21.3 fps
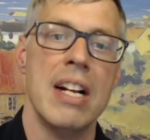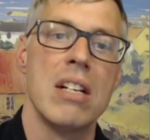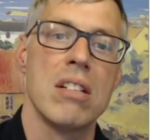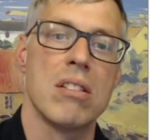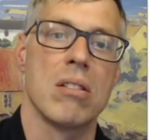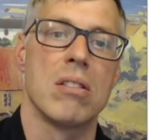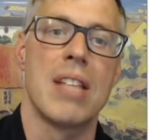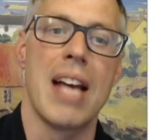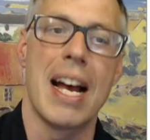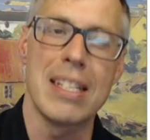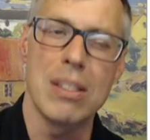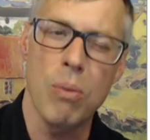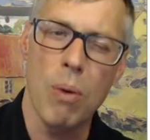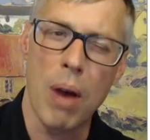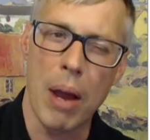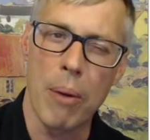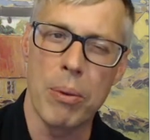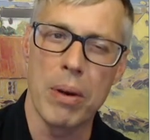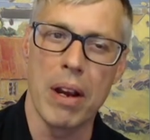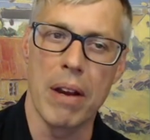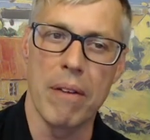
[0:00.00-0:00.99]
So that's
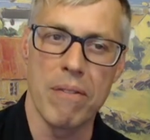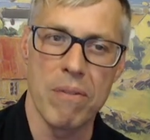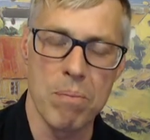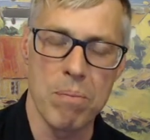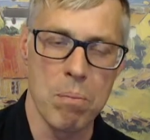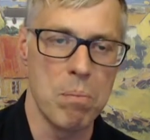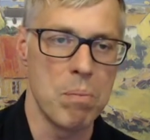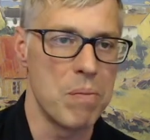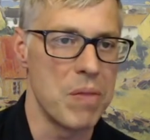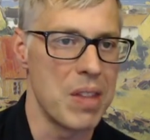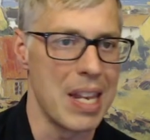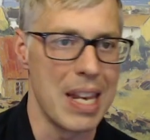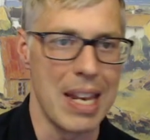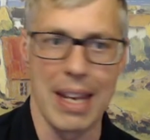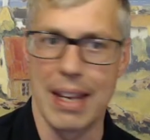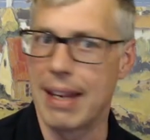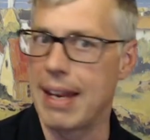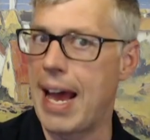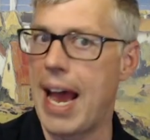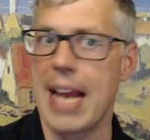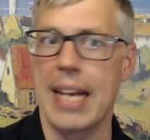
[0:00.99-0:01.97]
why
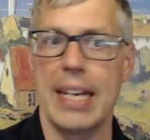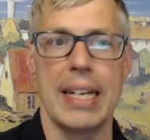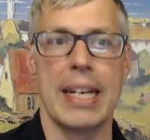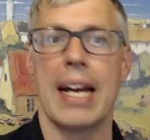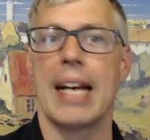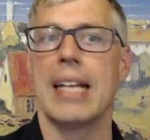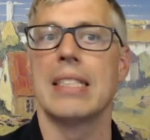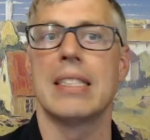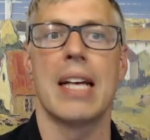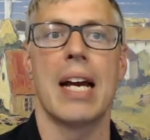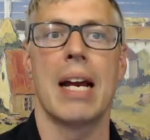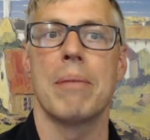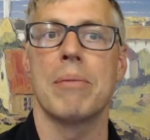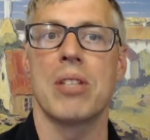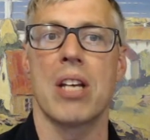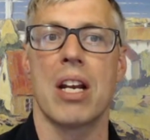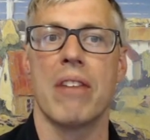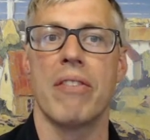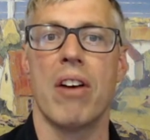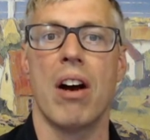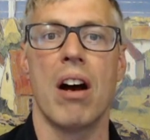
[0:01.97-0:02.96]
99 times
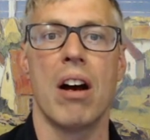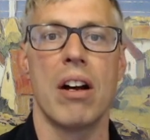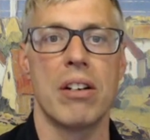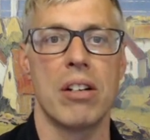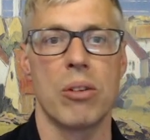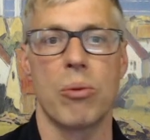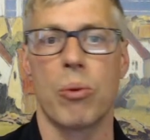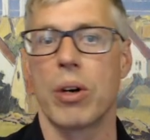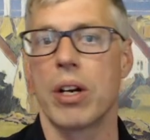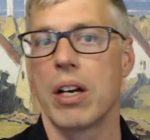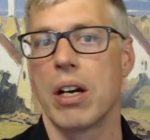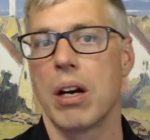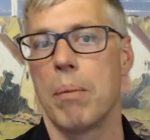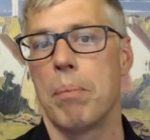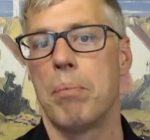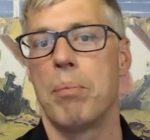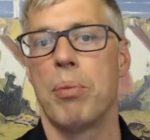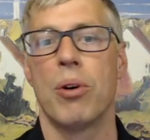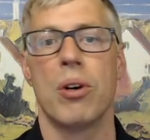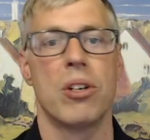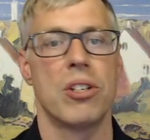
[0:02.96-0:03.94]
out of 100, we're going to
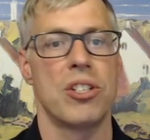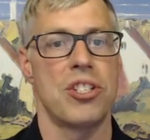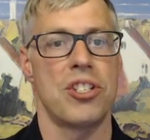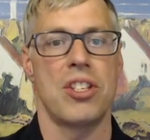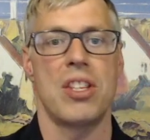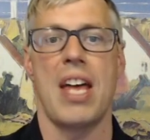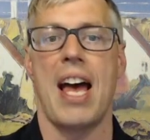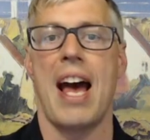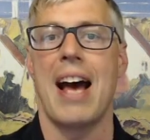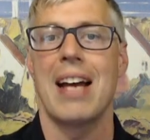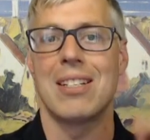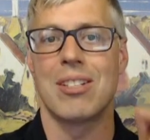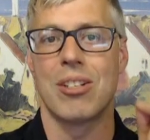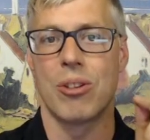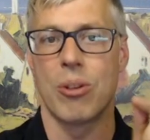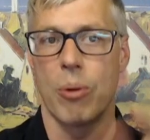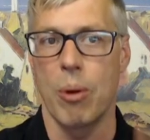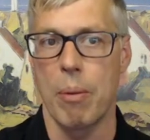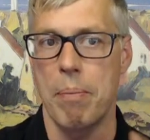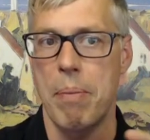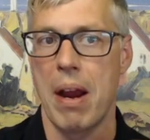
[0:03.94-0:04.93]
push that to
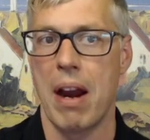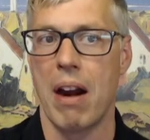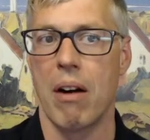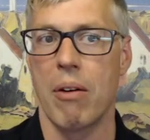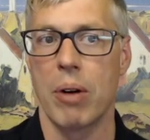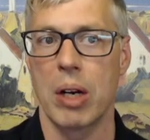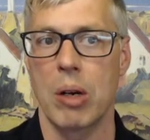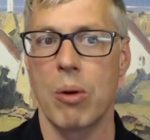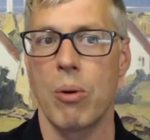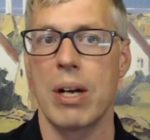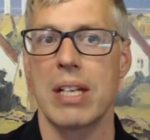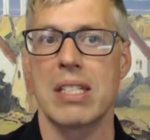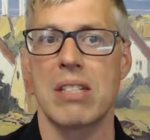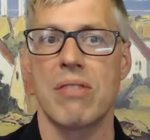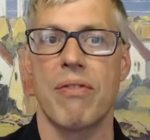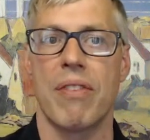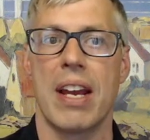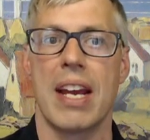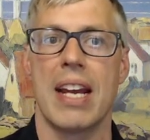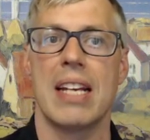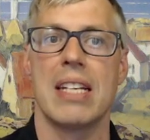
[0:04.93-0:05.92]
the repair
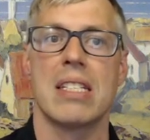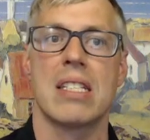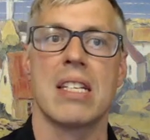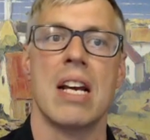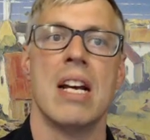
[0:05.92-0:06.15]
request phase.